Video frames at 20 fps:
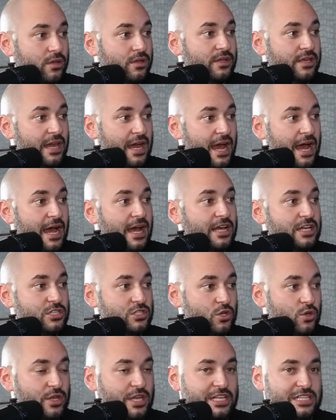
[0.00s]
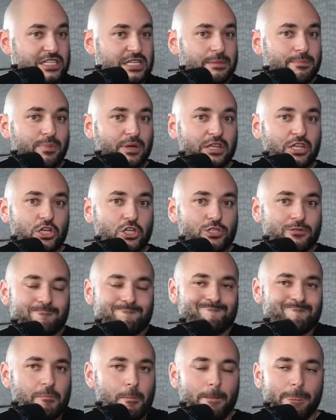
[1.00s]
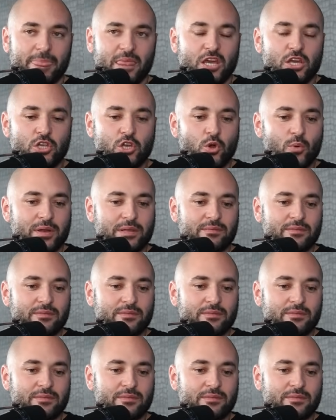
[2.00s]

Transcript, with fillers: Yeah. Wow. So it's, but there's, you know,